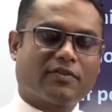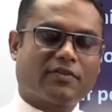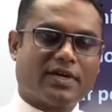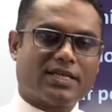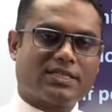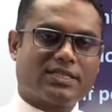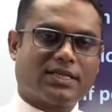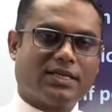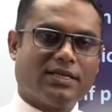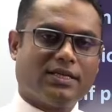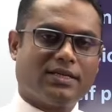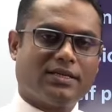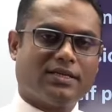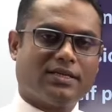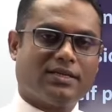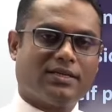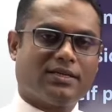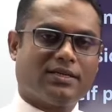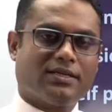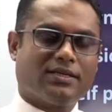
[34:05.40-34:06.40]
the question,
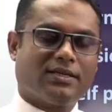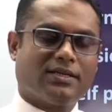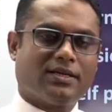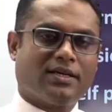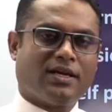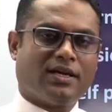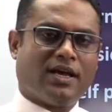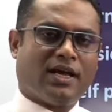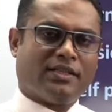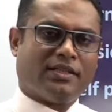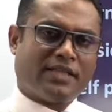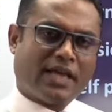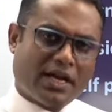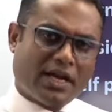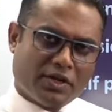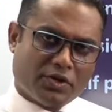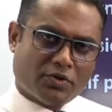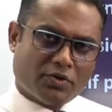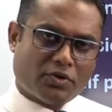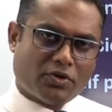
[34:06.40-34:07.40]

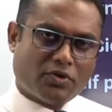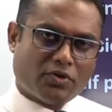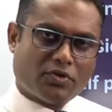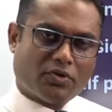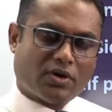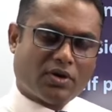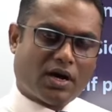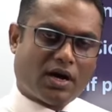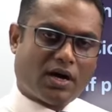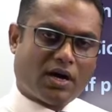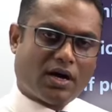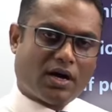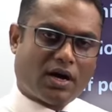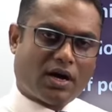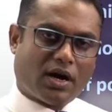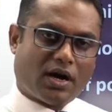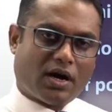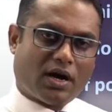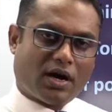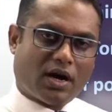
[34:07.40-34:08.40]
then you
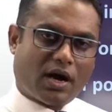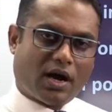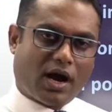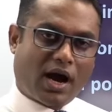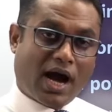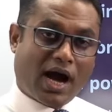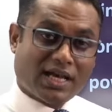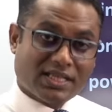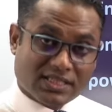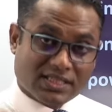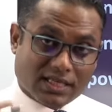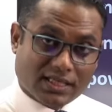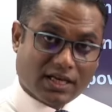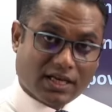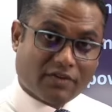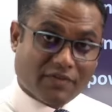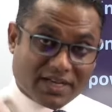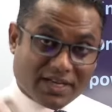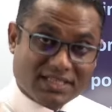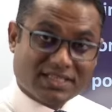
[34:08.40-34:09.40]
answer
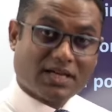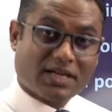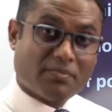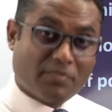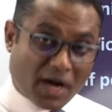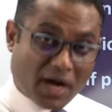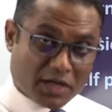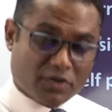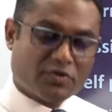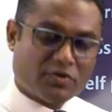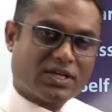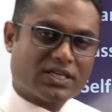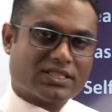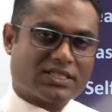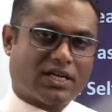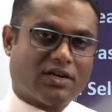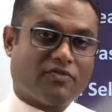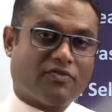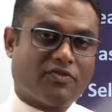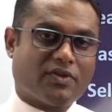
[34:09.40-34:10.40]
the question by
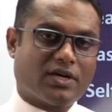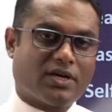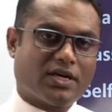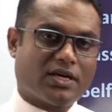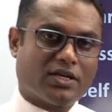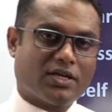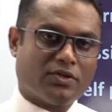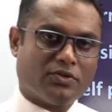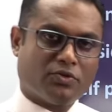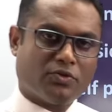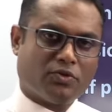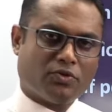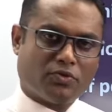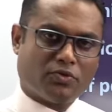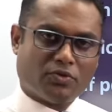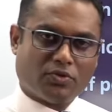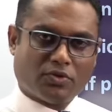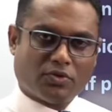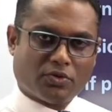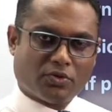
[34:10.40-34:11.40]
yourself,
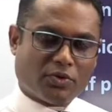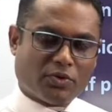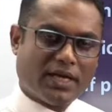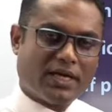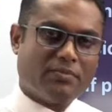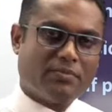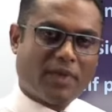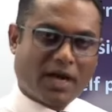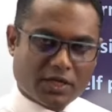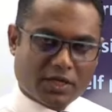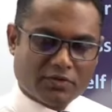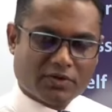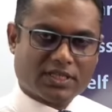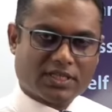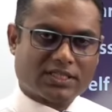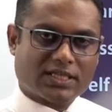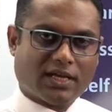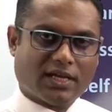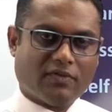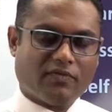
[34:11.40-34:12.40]
you do it by
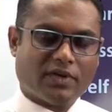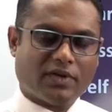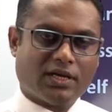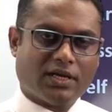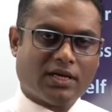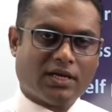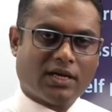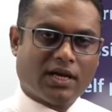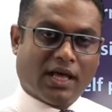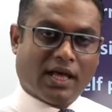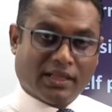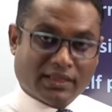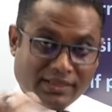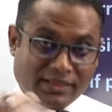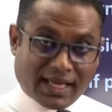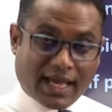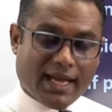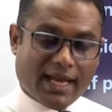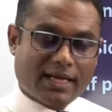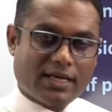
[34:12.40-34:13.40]
yourself,
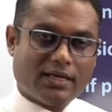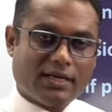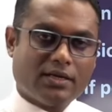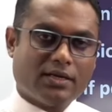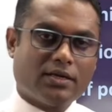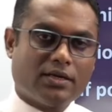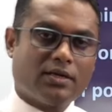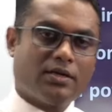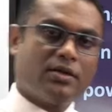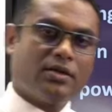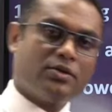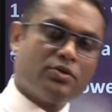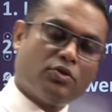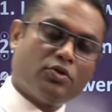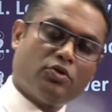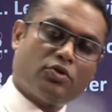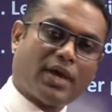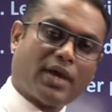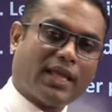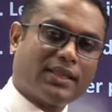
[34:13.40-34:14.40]
then
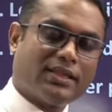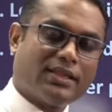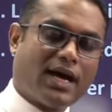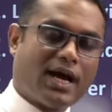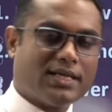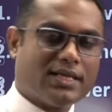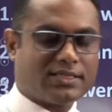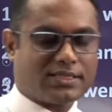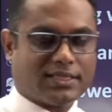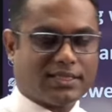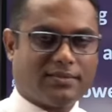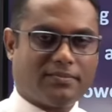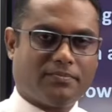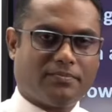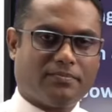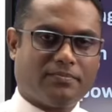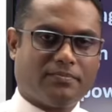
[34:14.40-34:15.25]
you look at the answer.